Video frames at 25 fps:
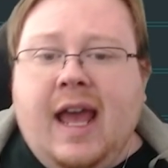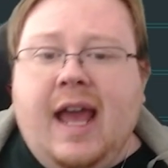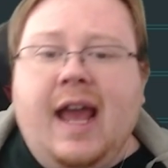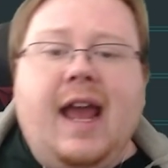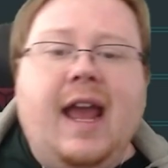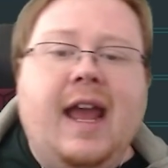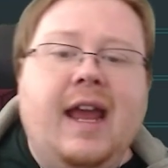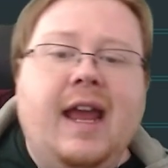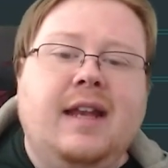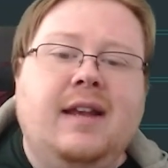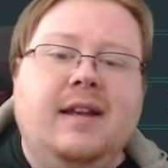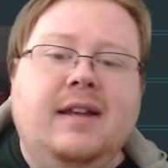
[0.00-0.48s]

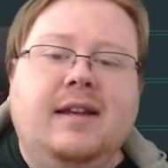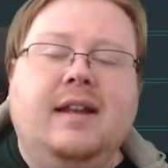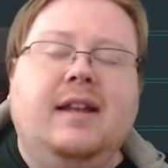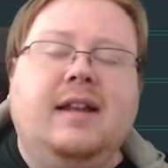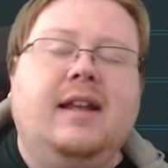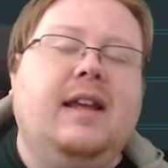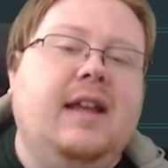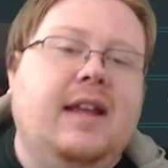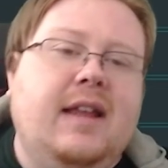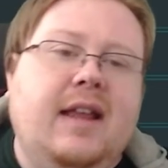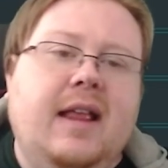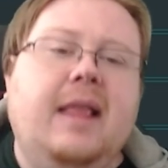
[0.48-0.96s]
And
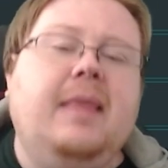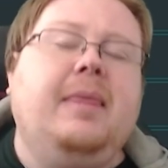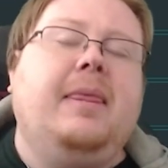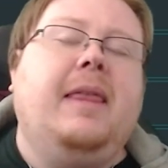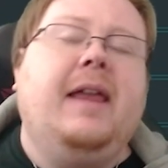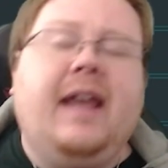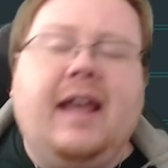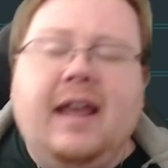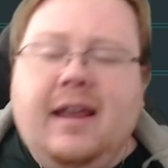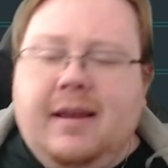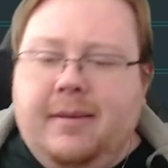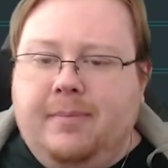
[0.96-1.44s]

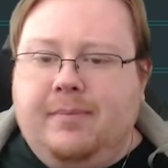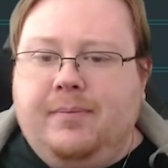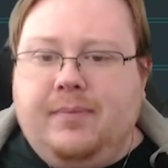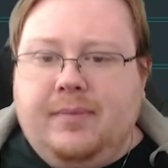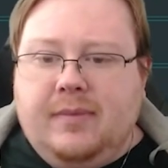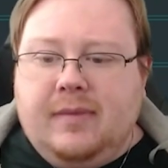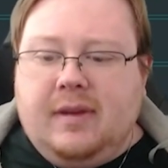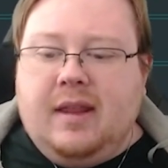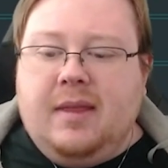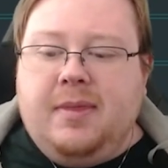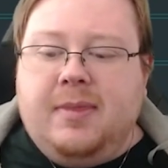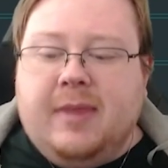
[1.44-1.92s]
like
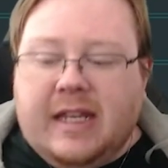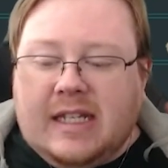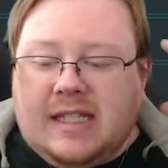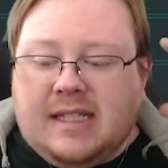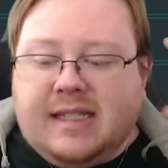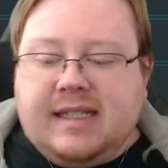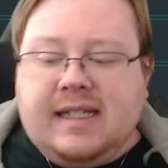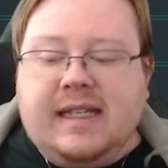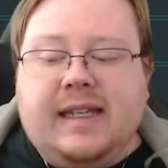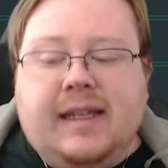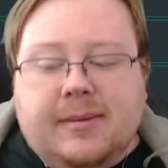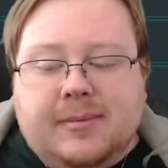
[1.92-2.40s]
this
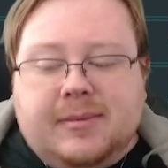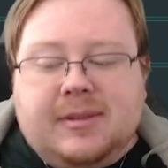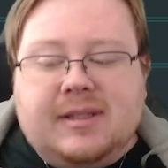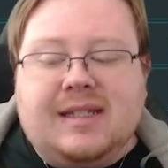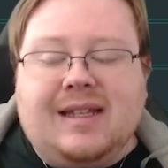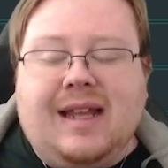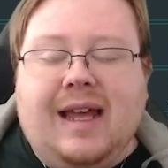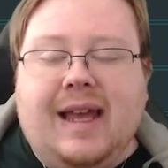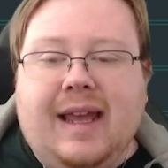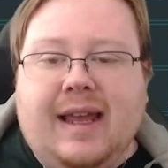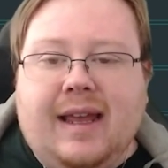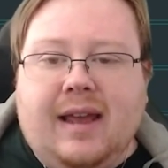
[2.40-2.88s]
seems
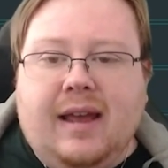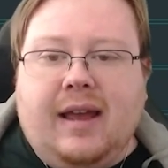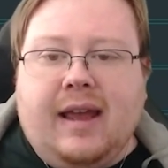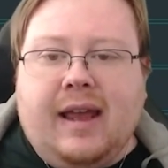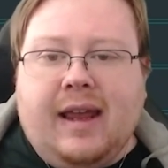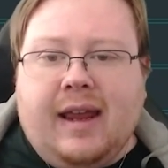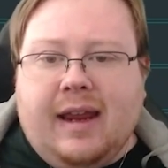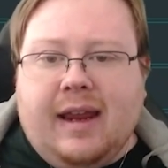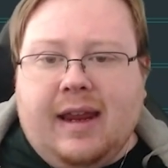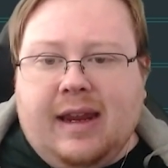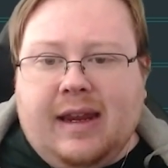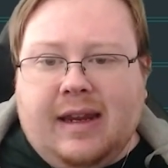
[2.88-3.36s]
like
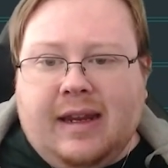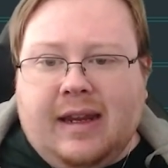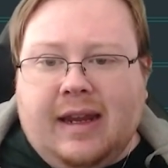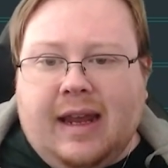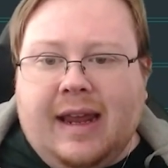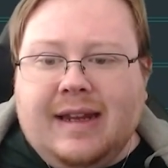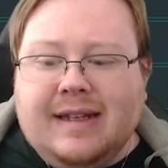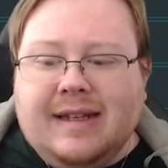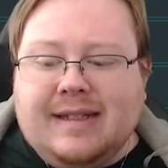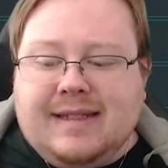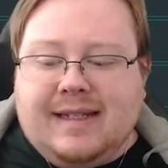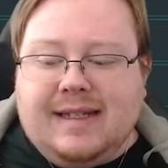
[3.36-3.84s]

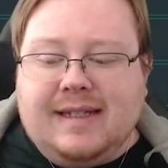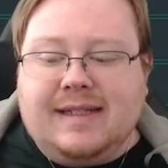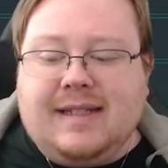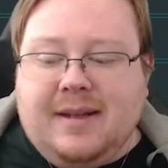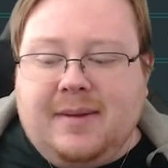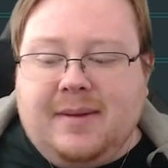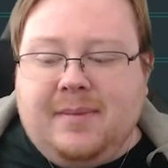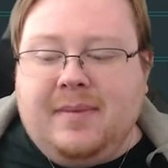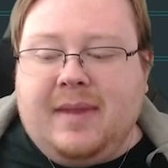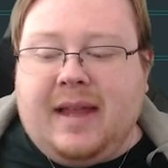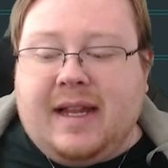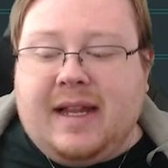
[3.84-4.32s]
a
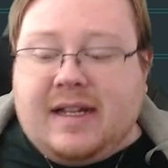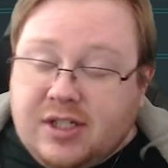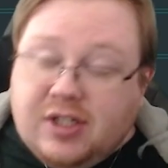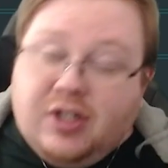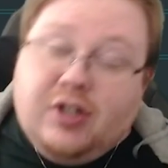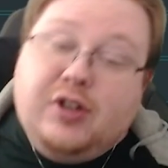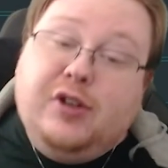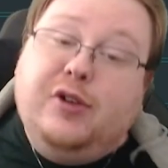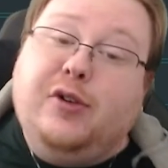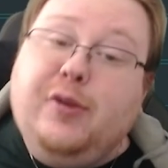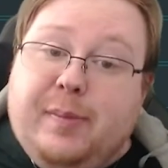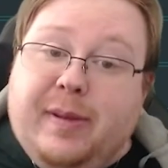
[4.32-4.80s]
system that's
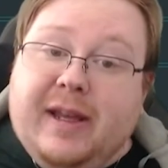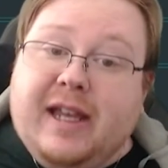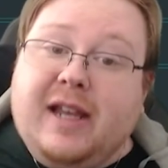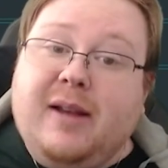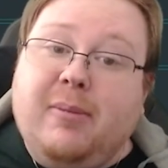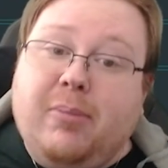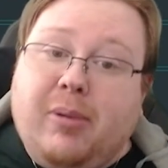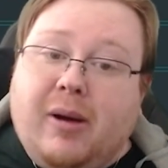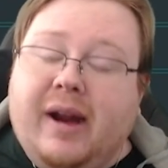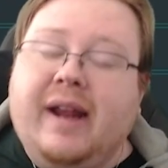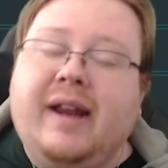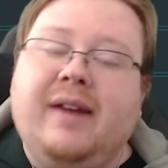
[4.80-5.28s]
too big
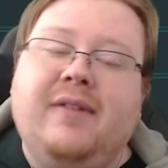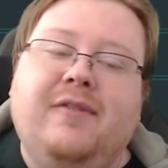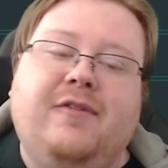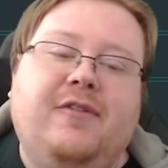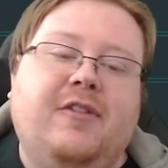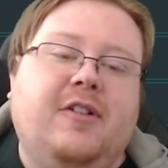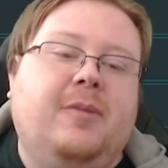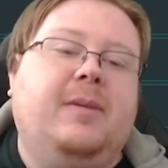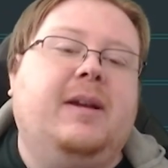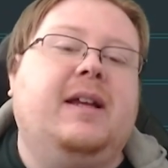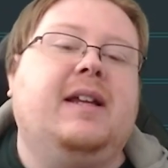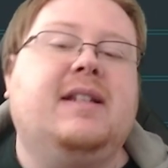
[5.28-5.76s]
brain
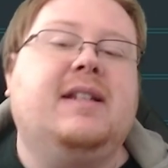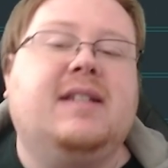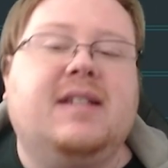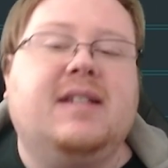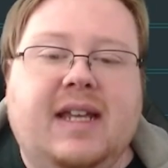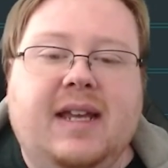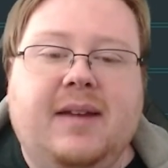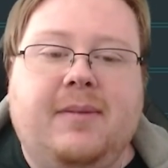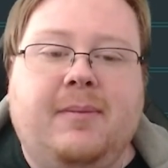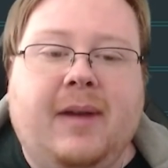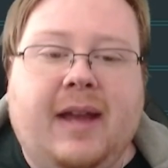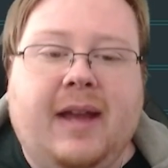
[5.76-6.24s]
for me to
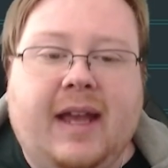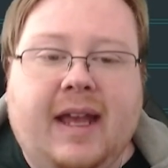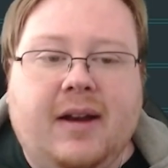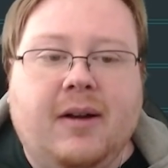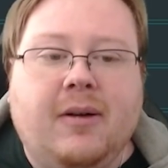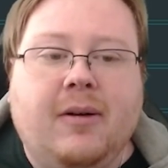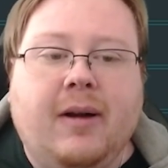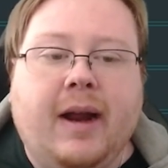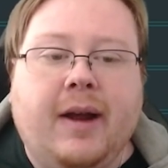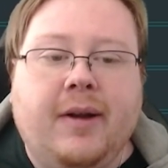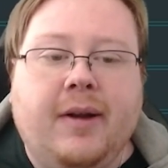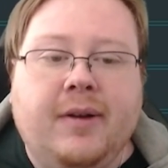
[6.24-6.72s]
get my head
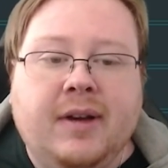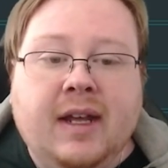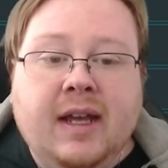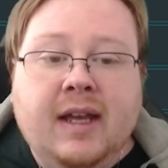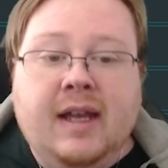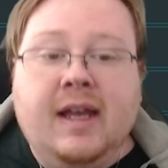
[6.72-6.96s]
around.